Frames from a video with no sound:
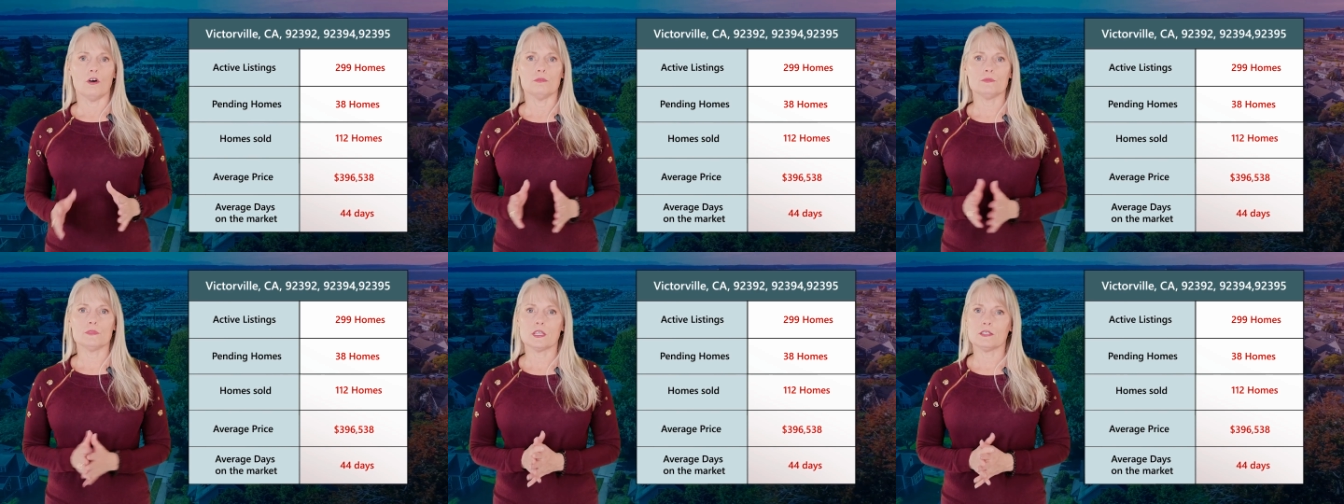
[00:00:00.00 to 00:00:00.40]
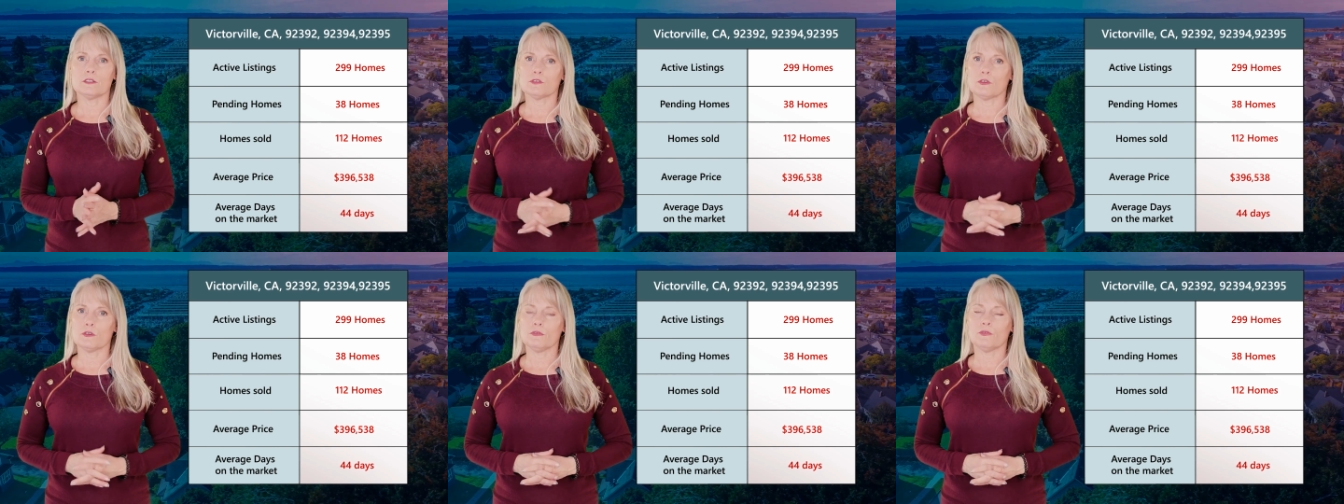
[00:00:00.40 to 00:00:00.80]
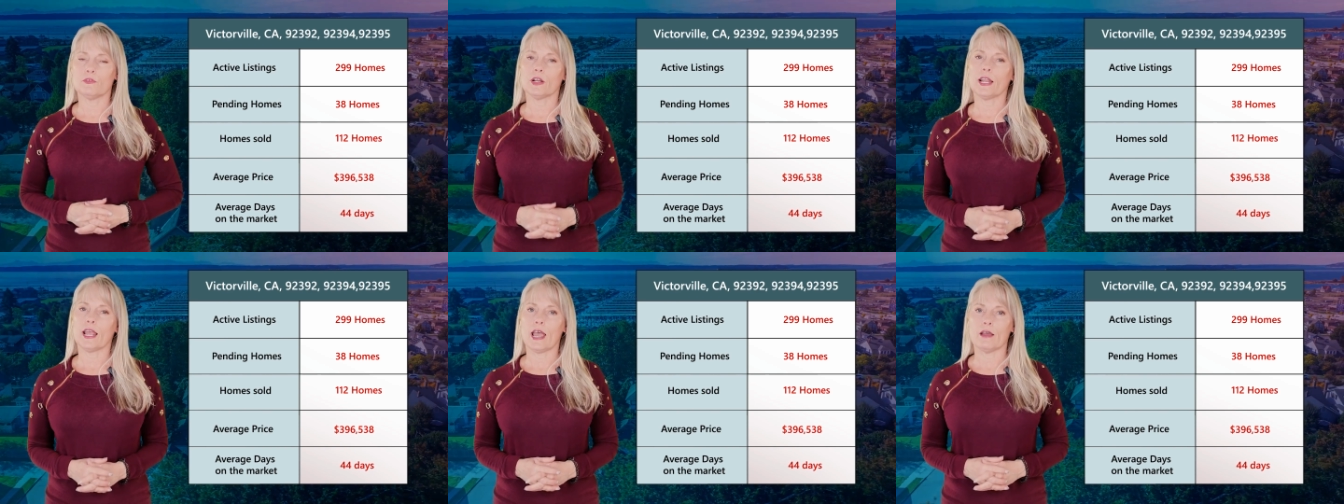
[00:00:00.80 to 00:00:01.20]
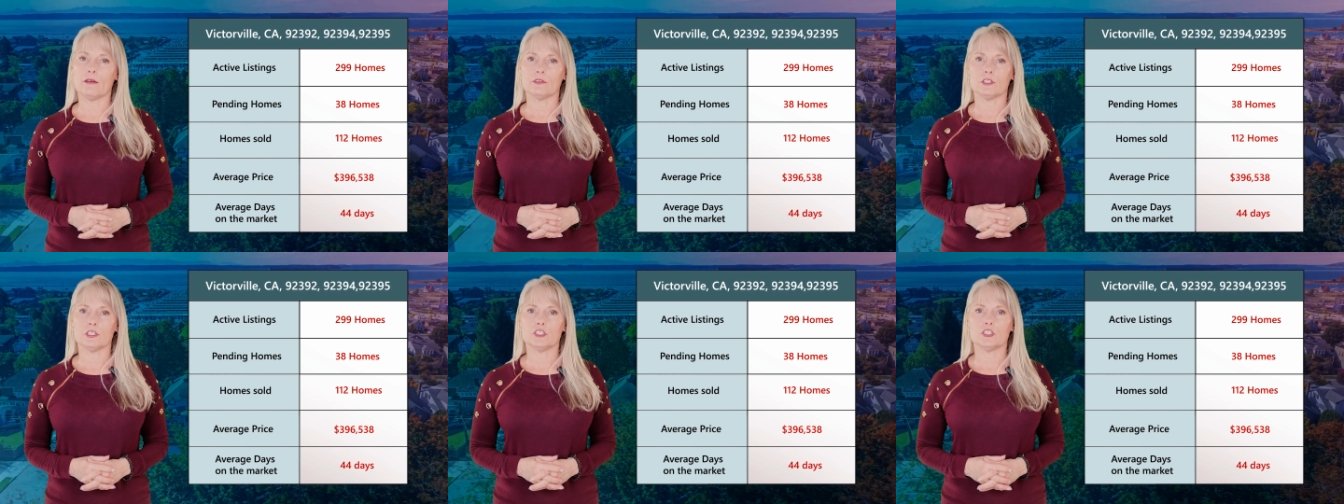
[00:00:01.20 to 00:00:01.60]
Homes that sold for an
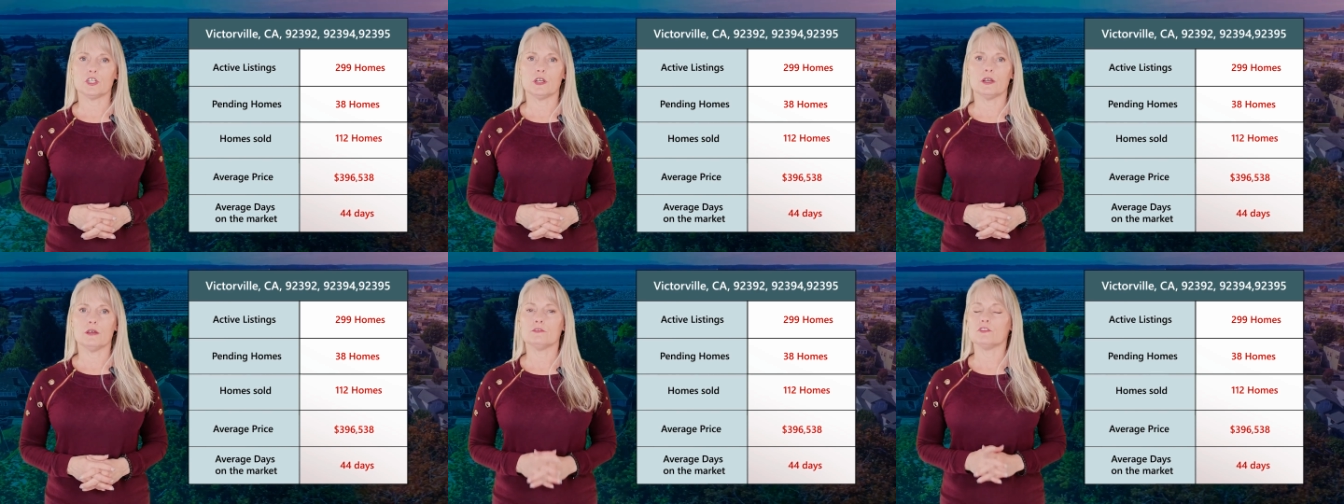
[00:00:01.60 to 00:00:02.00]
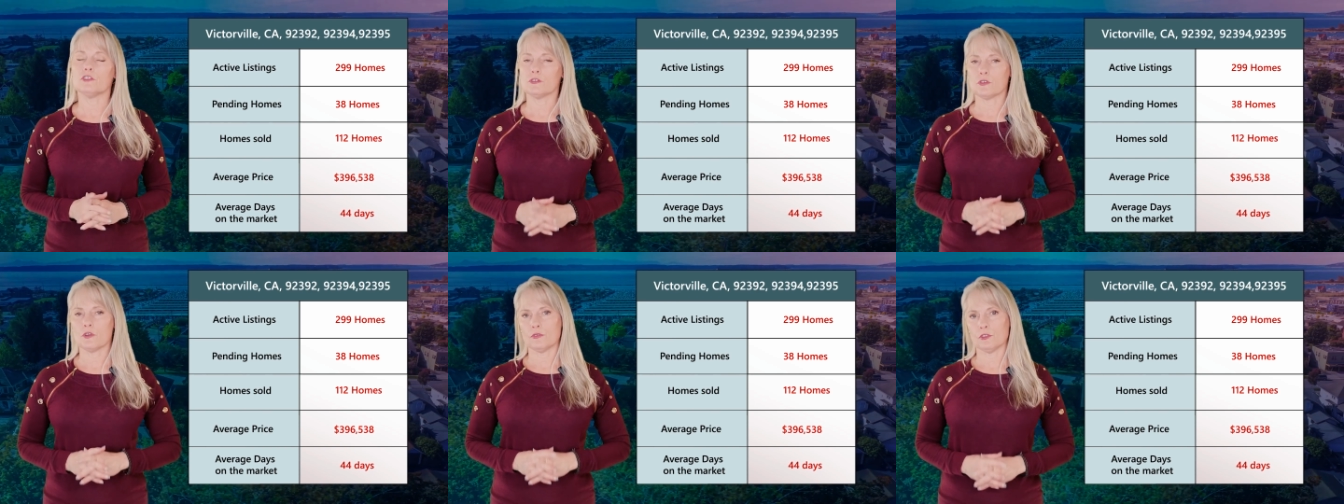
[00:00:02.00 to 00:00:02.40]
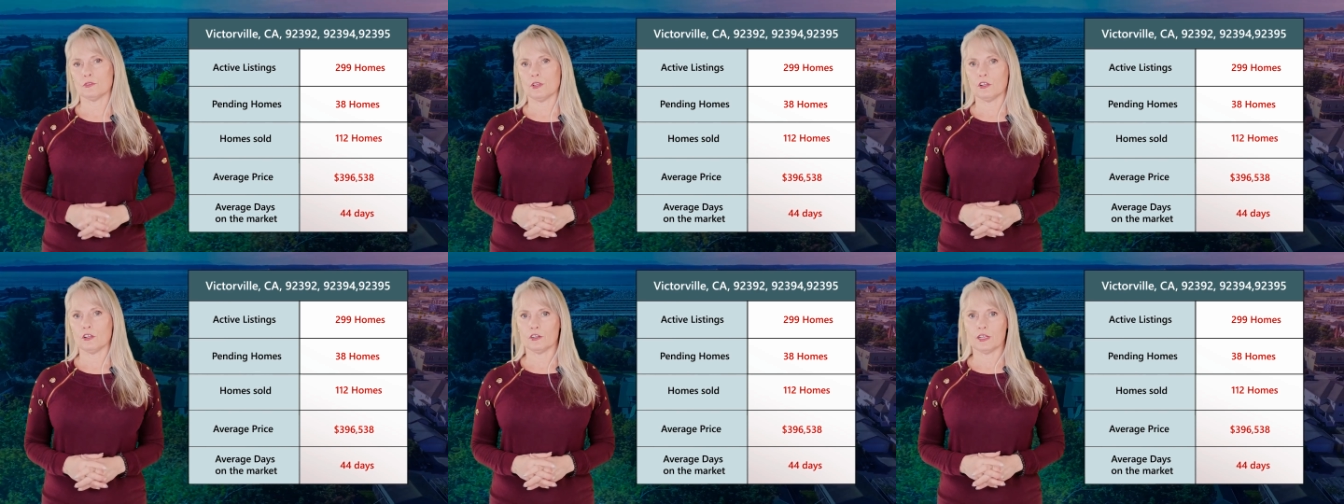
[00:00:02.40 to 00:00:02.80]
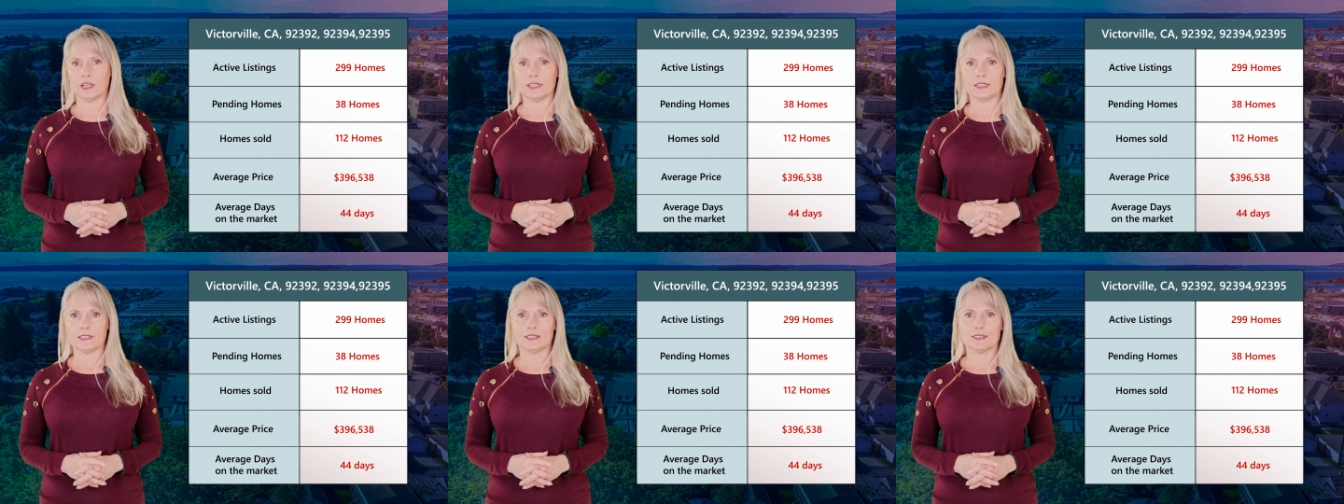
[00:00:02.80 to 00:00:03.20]
average of just over
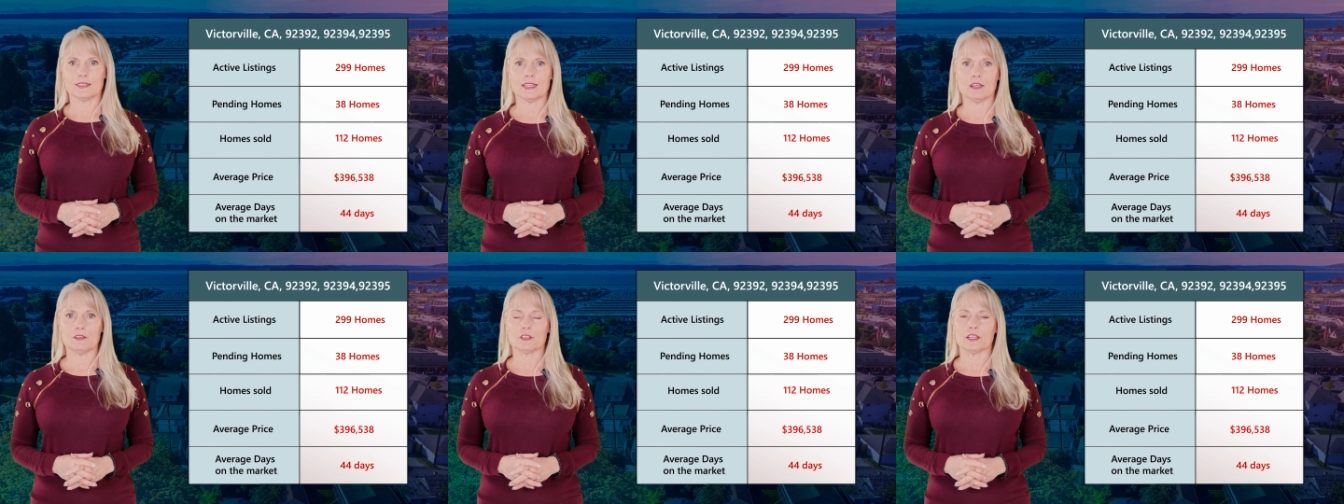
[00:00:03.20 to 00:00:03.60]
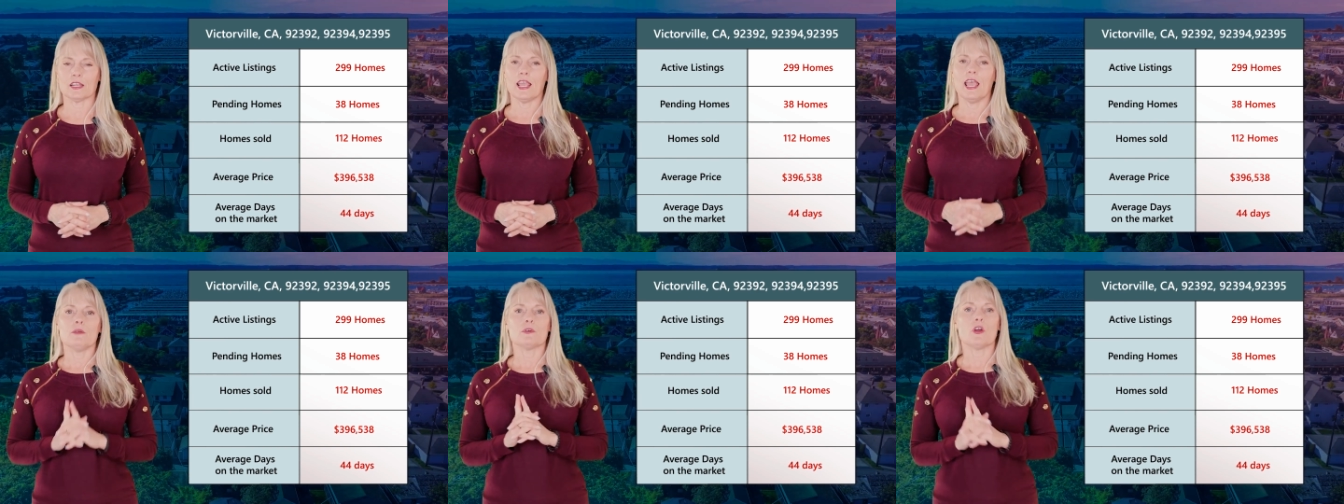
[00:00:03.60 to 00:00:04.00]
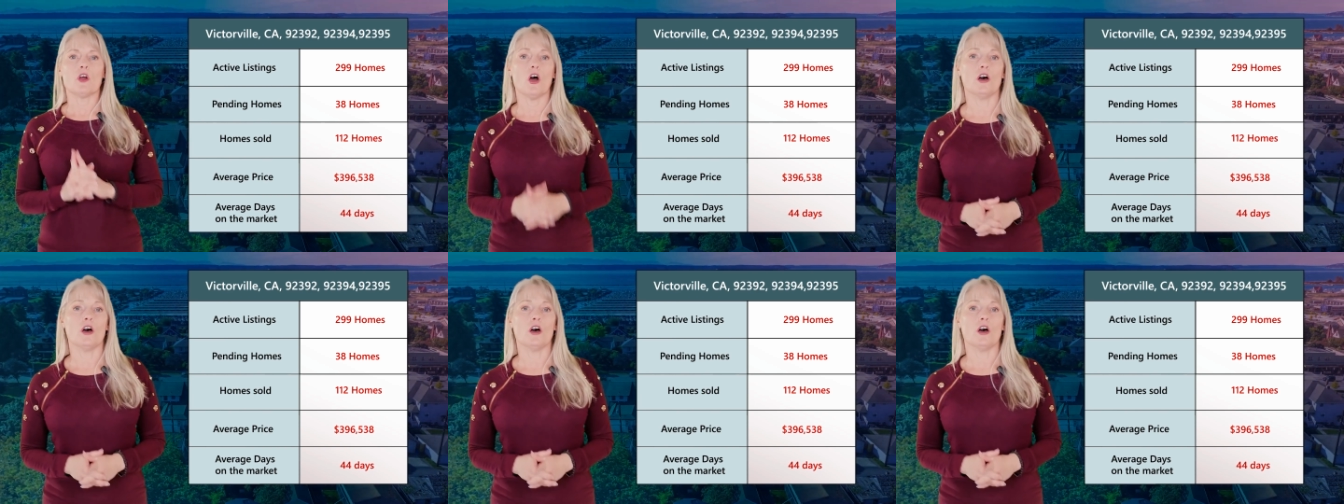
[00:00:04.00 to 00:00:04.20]
396,000 and were